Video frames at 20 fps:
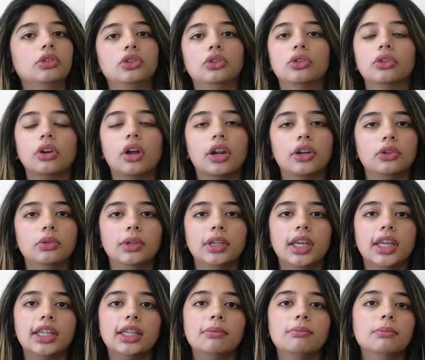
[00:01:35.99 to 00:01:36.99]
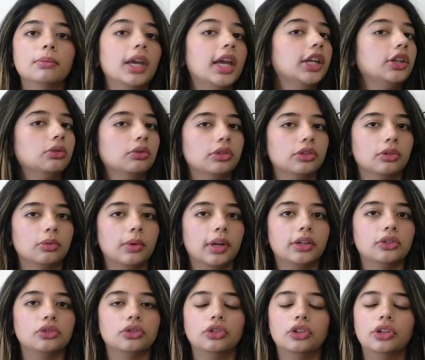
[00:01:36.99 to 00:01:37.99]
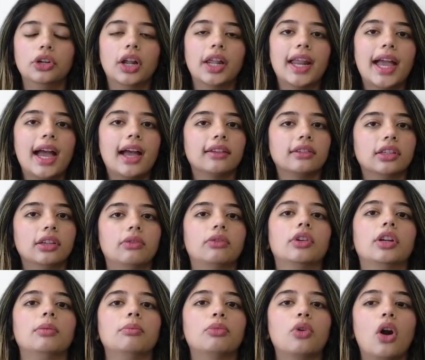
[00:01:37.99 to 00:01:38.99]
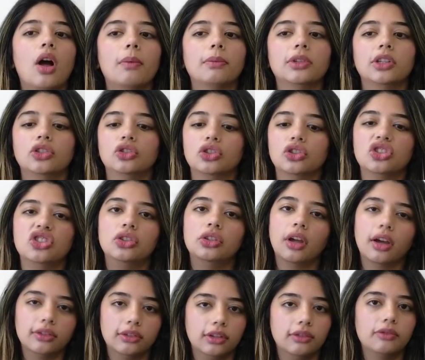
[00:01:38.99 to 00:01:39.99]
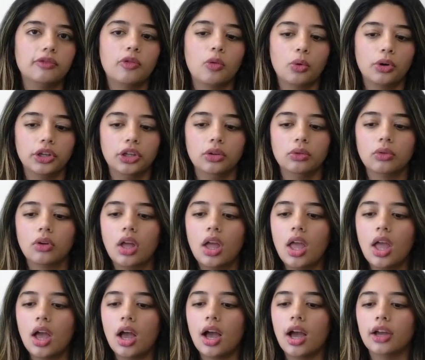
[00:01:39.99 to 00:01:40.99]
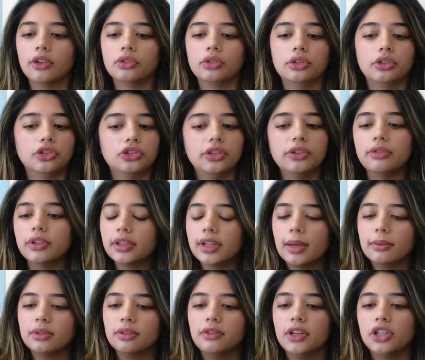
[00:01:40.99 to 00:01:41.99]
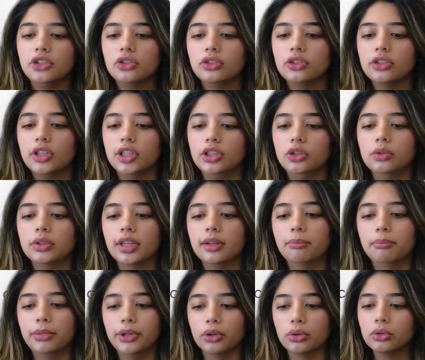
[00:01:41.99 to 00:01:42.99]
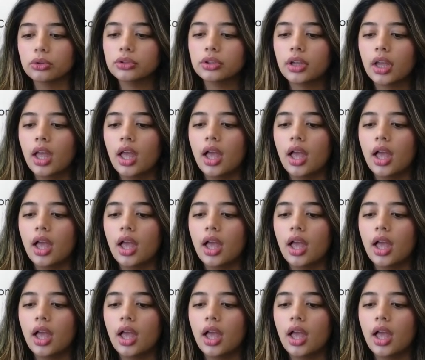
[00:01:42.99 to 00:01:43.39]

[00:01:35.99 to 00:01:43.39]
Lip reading: You're not doing any manual intervention. You're not asking for any prompts. It just does it for you. So there's different types of agents that you can build.